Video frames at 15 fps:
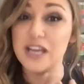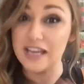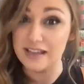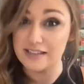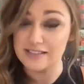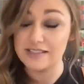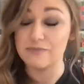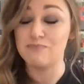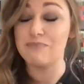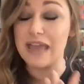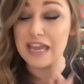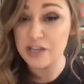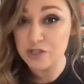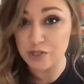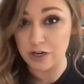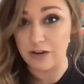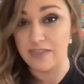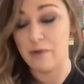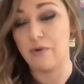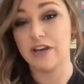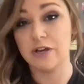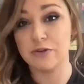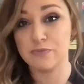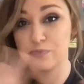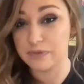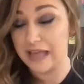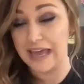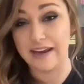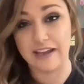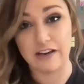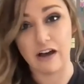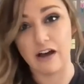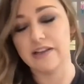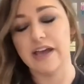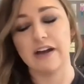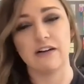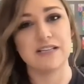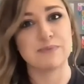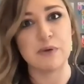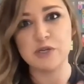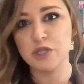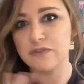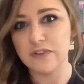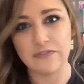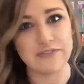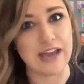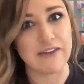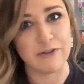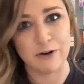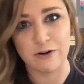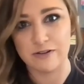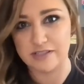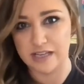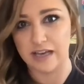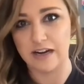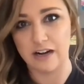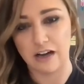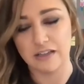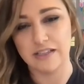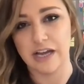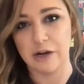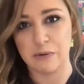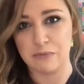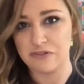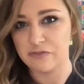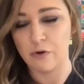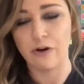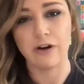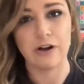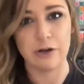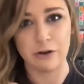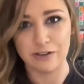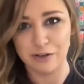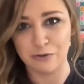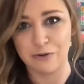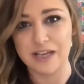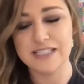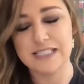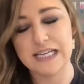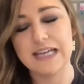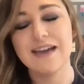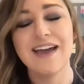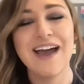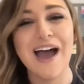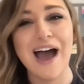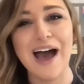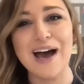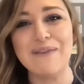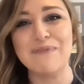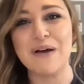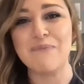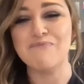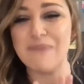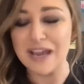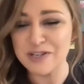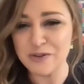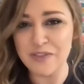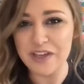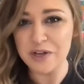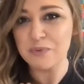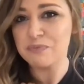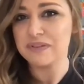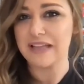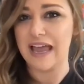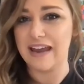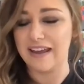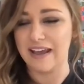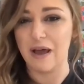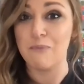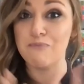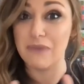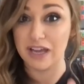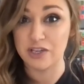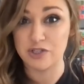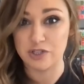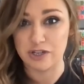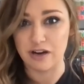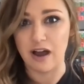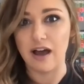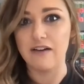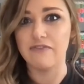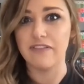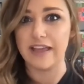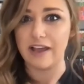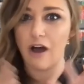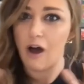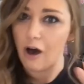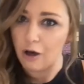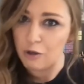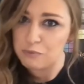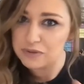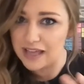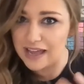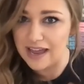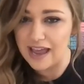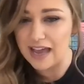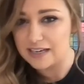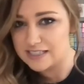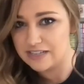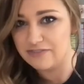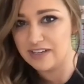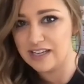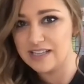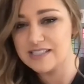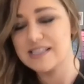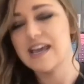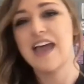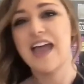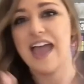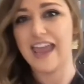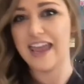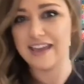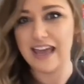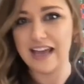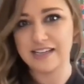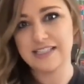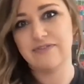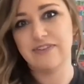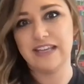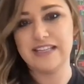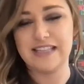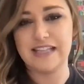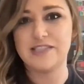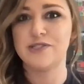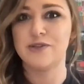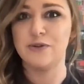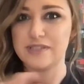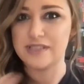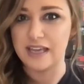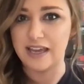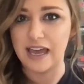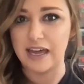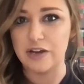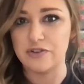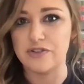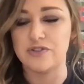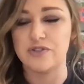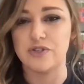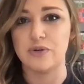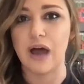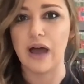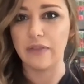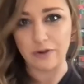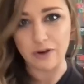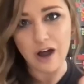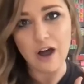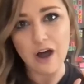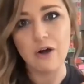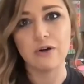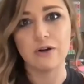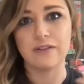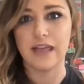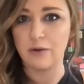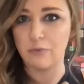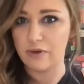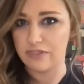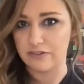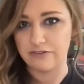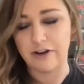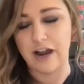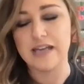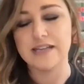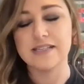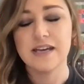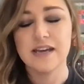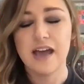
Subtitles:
is make sure that when you're planning an all nighter, especially if you've never done an all nighter before or you're a little rusty, make sure that you're planning a mixture of like all play activities and activities that students can kind of just do on their own or like with a friend.